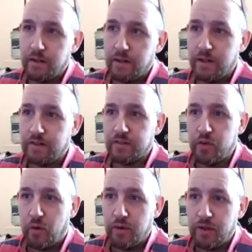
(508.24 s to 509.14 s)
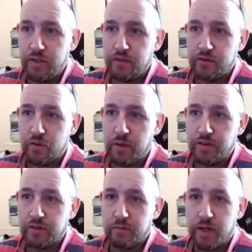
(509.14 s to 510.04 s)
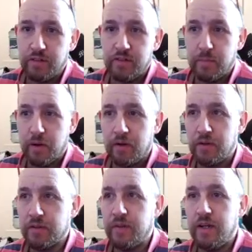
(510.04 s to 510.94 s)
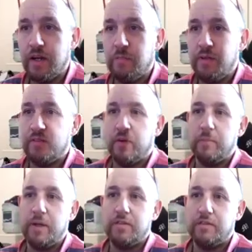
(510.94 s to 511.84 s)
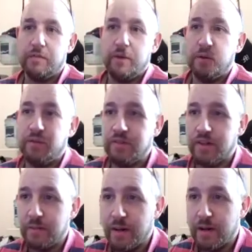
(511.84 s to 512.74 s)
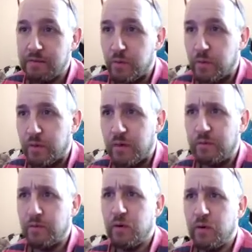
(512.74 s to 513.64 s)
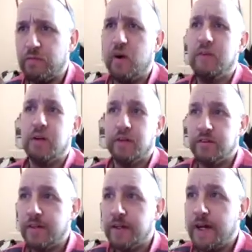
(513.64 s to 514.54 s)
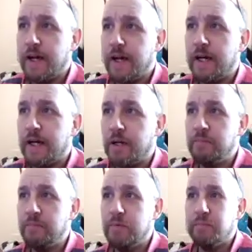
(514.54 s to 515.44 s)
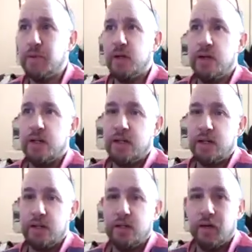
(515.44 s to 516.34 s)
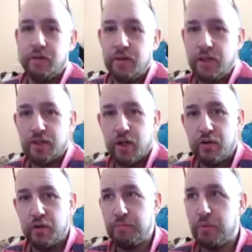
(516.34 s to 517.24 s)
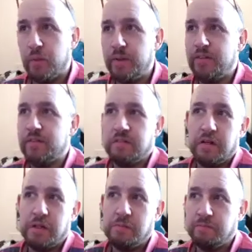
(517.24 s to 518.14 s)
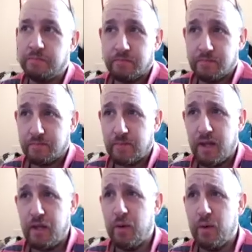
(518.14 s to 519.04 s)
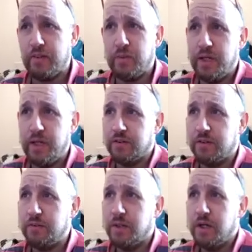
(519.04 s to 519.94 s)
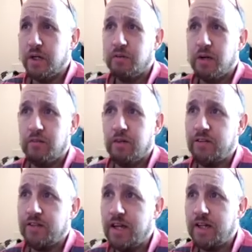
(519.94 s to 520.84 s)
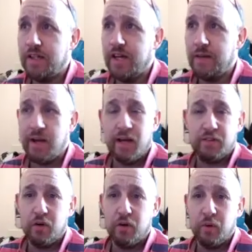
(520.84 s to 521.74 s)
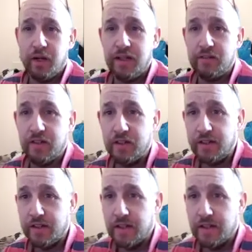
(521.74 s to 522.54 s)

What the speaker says: It's not the strongest of races by the looks of it. It's not the biggest of fields. It's only about 4 or 5 runners. But, you know, he showed good promise. He won a 22-runner race handicap at Ascot quite easily.